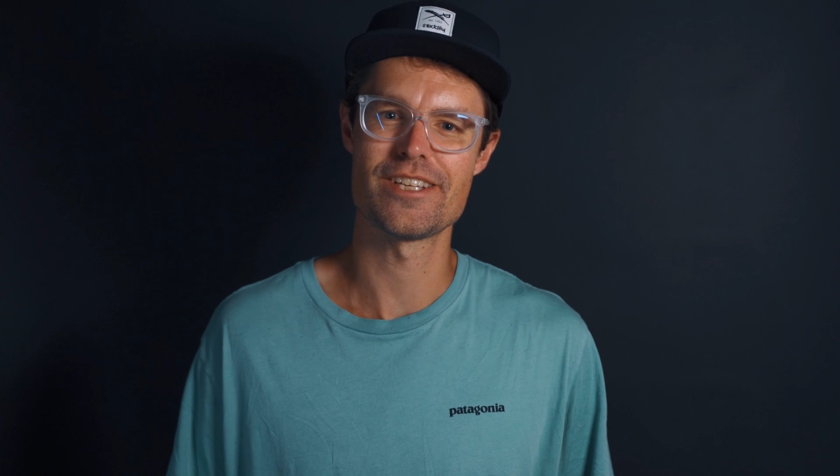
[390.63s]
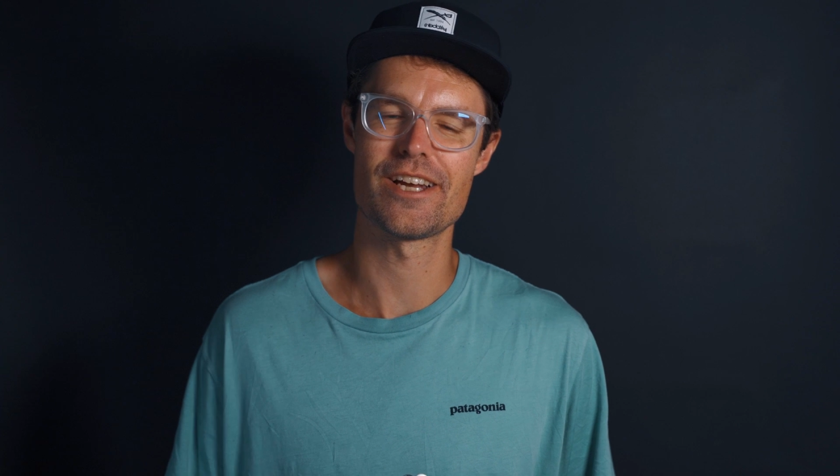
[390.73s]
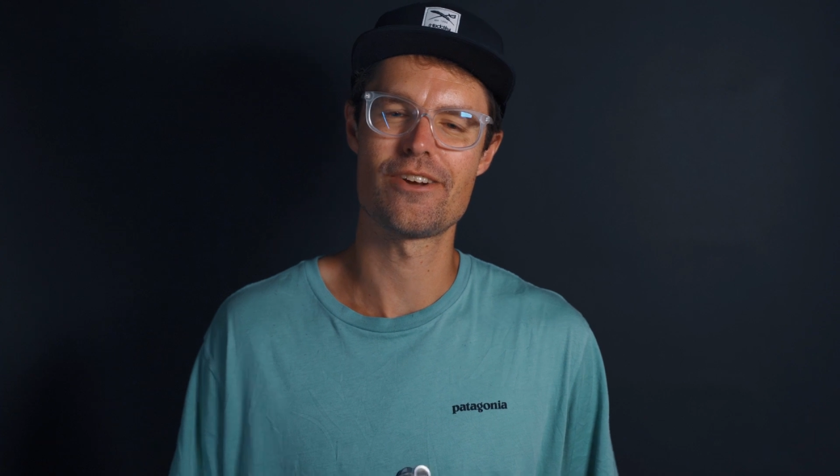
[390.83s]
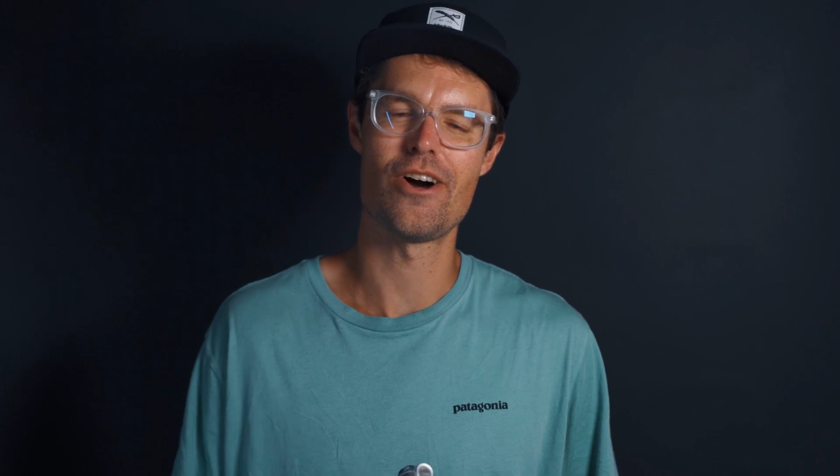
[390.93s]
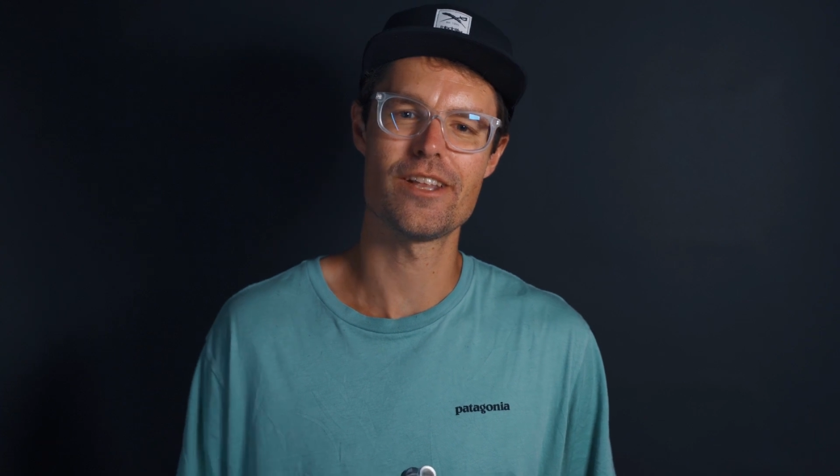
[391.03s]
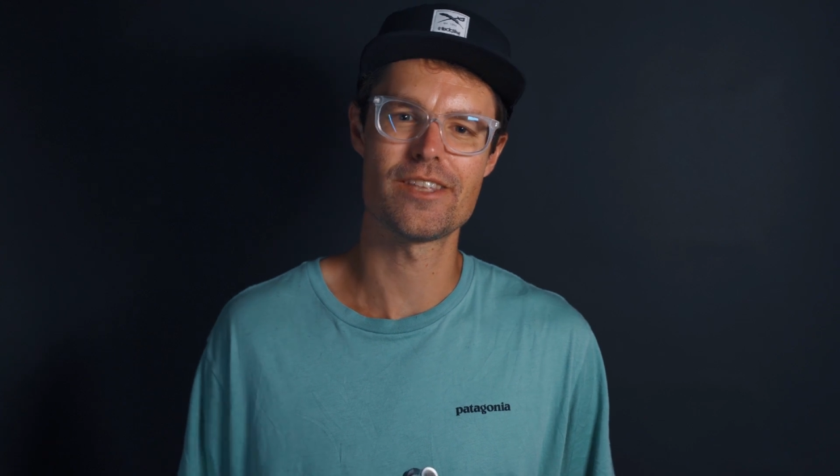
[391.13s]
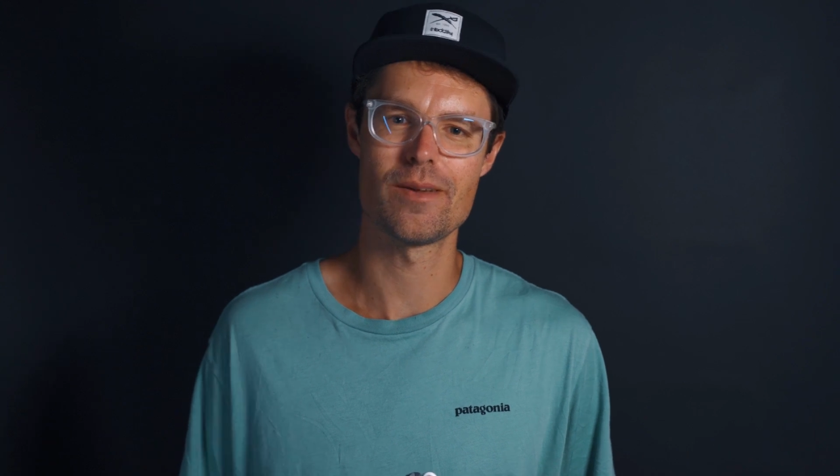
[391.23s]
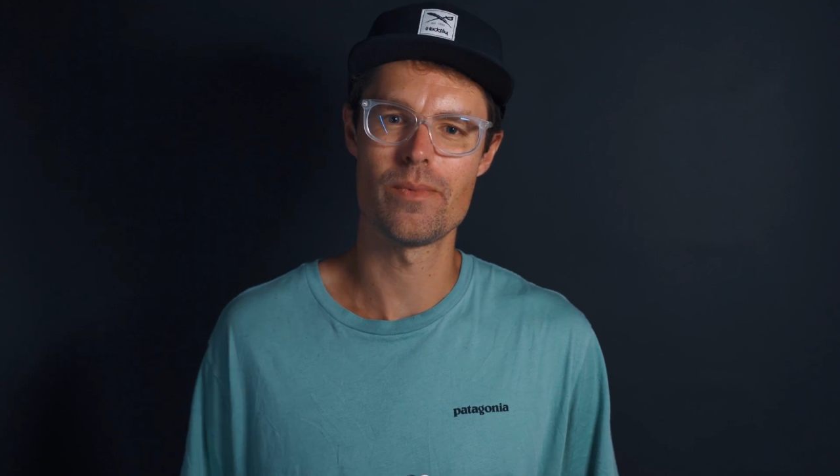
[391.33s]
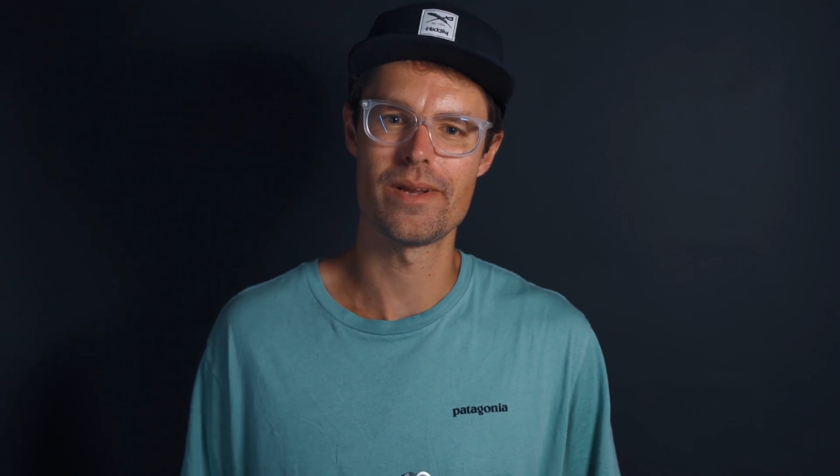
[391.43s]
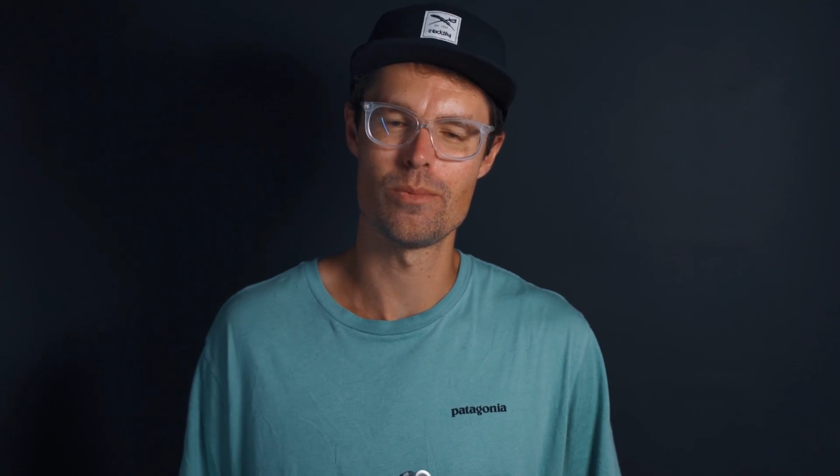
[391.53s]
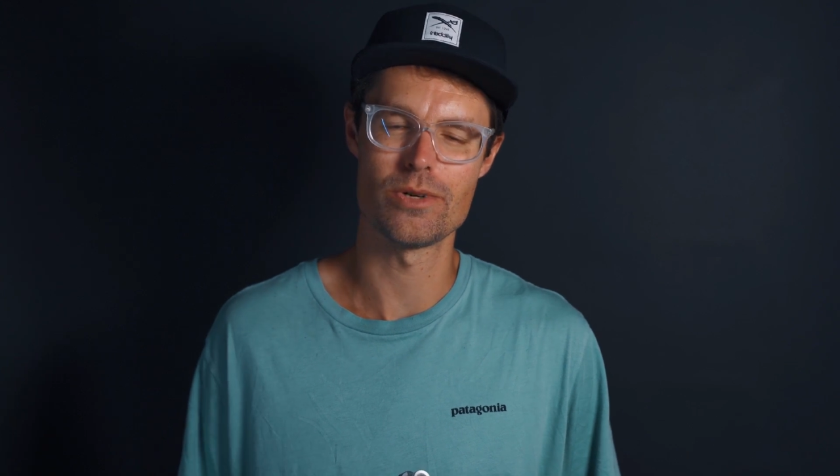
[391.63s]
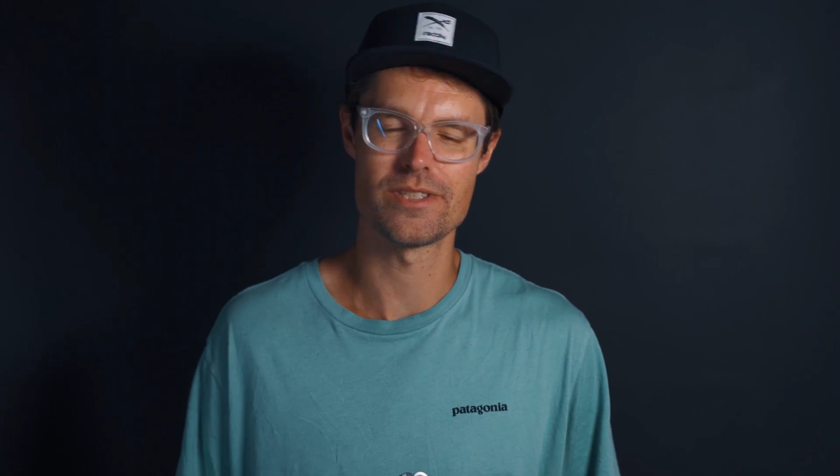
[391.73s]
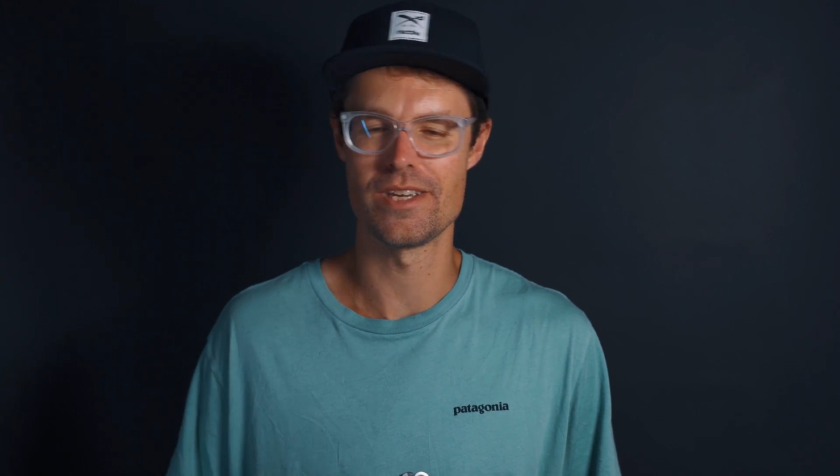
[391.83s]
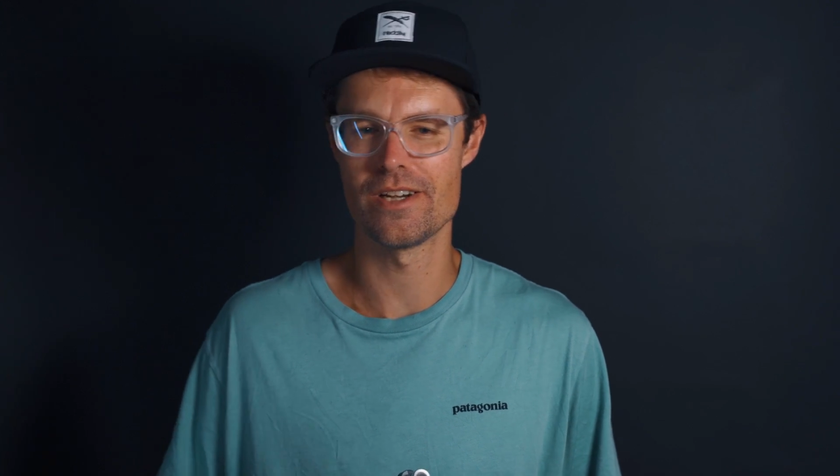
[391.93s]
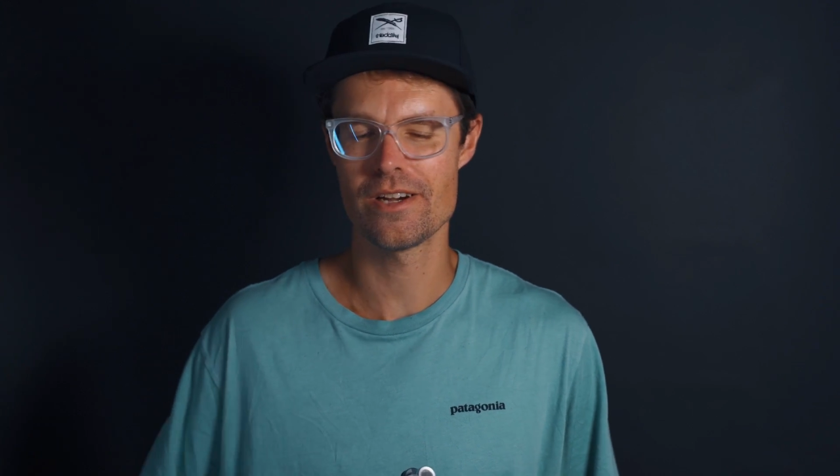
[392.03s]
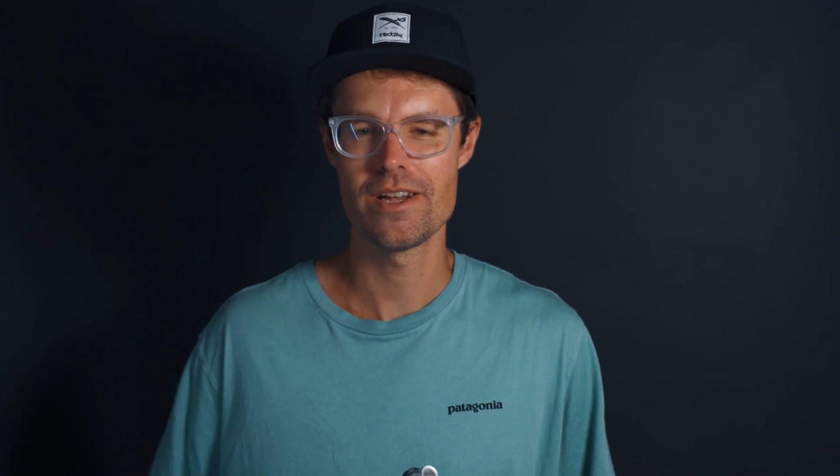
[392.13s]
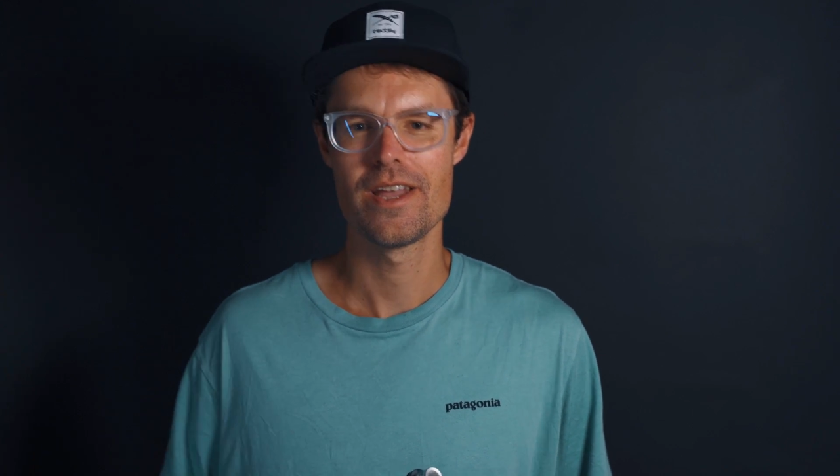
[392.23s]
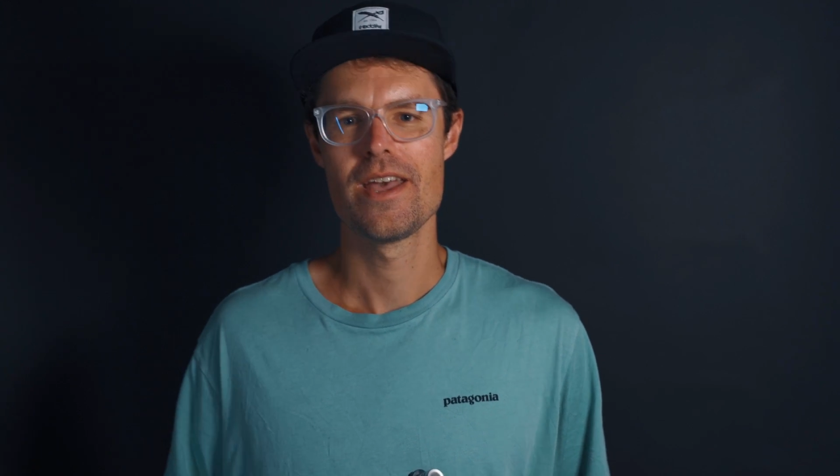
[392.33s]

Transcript: I got them when I was here.